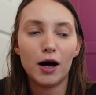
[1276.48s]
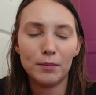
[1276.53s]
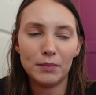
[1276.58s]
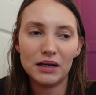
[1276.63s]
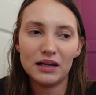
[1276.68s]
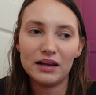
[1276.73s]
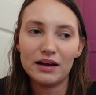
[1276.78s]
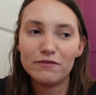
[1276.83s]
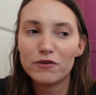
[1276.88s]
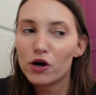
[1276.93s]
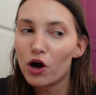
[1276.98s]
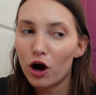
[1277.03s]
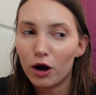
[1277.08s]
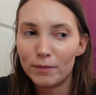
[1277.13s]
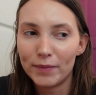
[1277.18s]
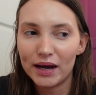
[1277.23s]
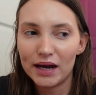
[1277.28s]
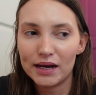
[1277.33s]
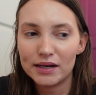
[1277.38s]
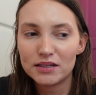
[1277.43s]
leave a
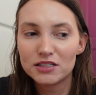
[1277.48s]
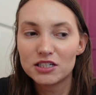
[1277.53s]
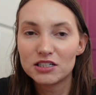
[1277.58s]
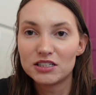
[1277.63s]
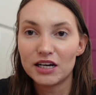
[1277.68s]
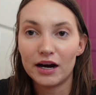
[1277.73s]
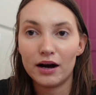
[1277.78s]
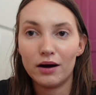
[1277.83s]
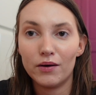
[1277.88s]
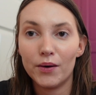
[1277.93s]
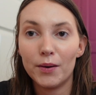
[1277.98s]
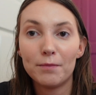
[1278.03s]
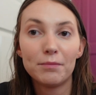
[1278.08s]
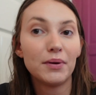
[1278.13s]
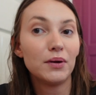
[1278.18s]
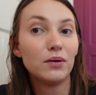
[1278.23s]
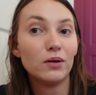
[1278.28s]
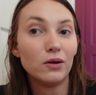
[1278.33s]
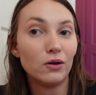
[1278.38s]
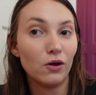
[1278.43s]
comment down
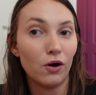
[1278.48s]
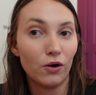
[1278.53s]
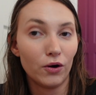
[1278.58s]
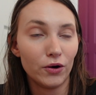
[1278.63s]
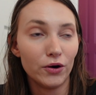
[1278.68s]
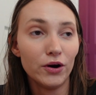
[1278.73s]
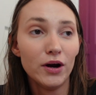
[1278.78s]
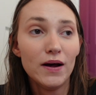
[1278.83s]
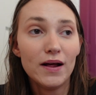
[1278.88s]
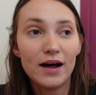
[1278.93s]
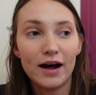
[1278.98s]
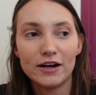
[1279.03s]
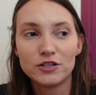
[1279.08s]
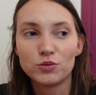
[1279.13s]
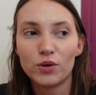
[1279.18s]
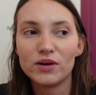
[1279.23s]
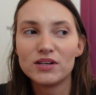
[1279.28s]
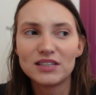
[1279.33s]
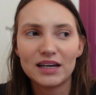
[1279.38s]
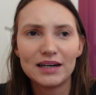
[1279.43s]
below, as
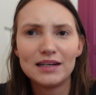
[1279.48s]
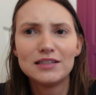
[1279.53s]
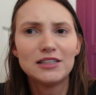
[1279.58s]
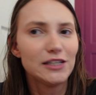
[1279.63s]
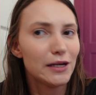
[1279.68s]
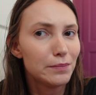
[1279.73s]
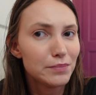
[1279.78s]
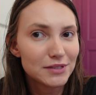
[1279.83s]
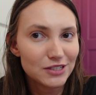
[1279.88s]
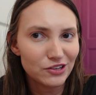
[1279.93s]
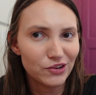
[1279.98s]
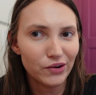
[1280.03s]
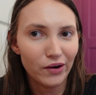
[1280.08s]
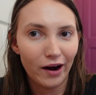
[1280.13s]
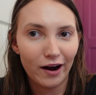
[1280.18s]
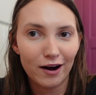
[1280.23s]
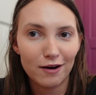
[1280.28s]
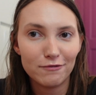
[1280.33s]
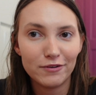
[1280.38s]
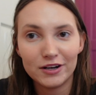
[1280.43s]
well as any tips that you
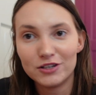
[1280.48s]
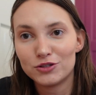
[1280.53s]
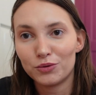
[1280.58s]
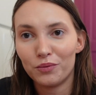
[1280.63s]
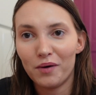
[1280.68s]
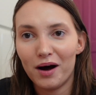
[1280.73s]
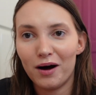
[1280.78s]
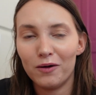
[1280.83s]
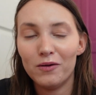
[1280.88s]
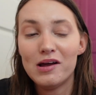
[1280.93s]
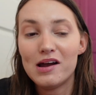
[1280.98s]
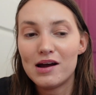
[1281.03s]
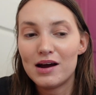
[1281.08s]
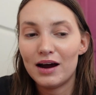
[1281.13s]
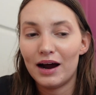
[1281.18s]
have as well.